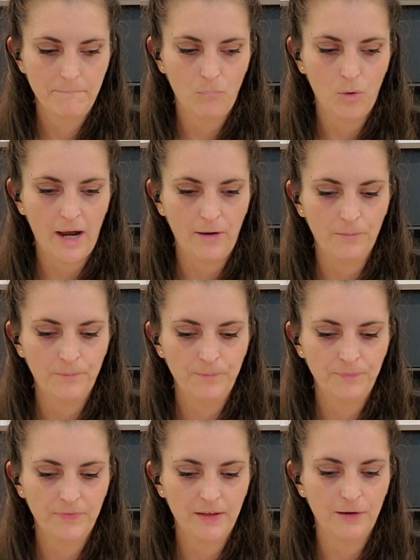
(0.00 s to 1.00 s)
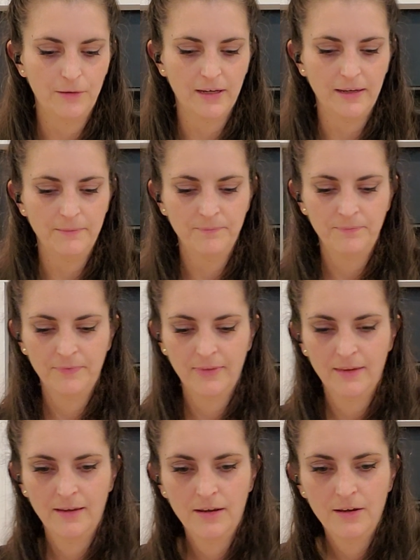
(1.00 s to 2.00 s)
Wow. Okay.
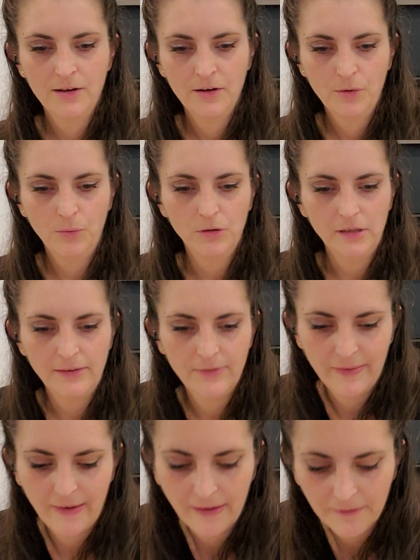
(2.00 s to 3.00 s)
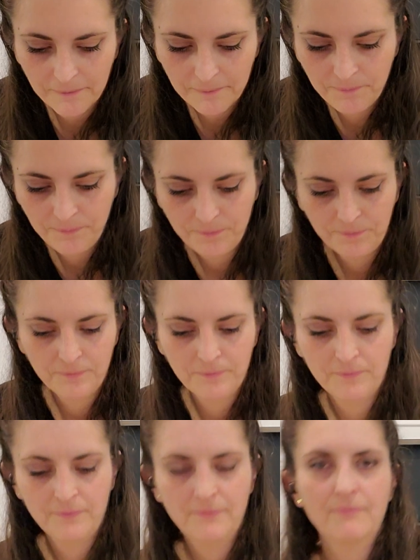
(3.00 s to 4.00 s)
We'll leave it there.
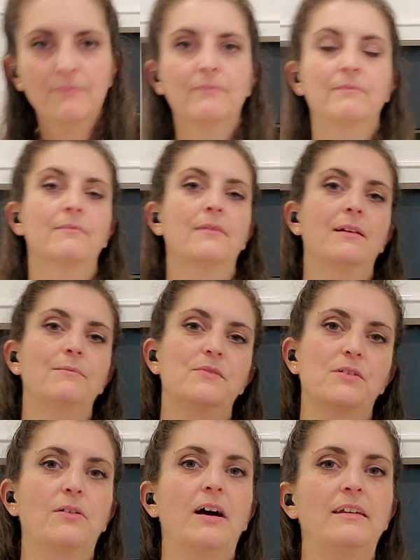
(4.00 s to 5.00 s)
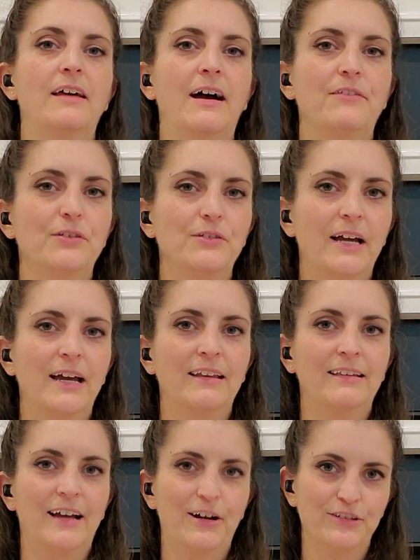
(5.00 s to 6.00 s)
So glad to have you again in
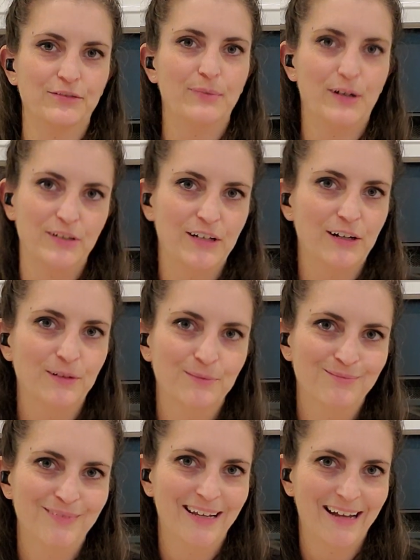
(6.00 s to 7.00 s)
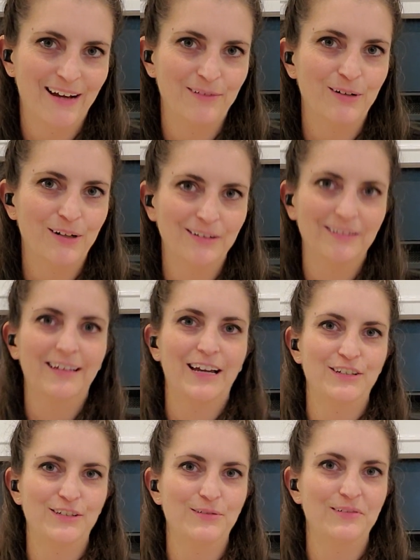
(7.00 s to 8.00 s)
the House of Bardot, and I will
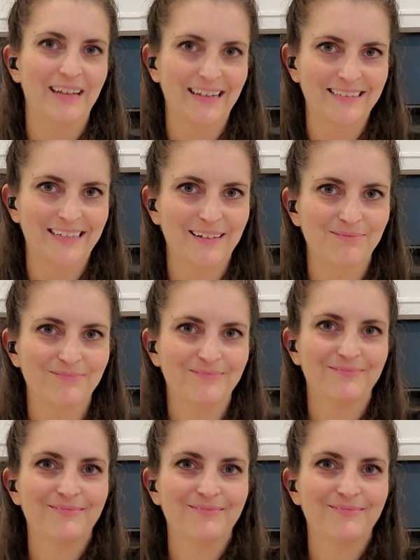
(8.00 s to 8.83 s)
catch you next time.